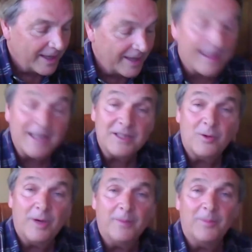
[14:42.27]
And that's
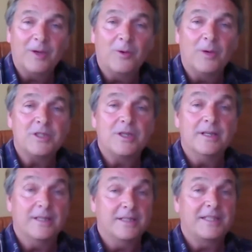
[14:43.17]
quite a big question
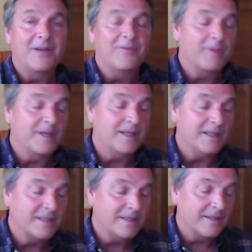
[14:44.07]
in itself,
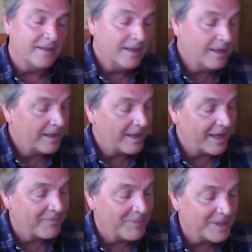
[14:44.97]
because a
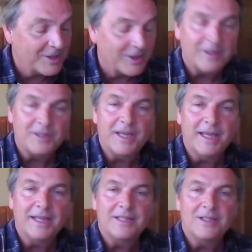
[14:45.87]
lot of material
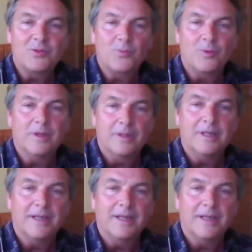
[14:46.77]
scientists would